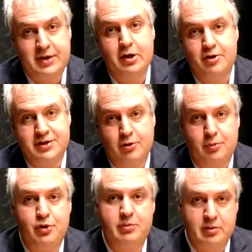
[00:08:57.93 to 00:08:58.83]
Helio is our
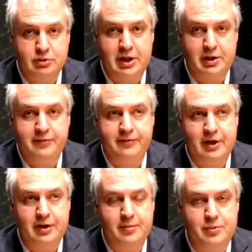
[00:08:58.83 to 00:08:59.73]
premium line of
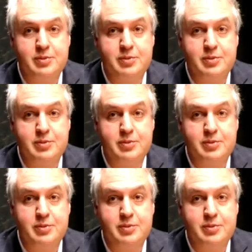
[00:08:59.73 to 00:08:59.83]
um,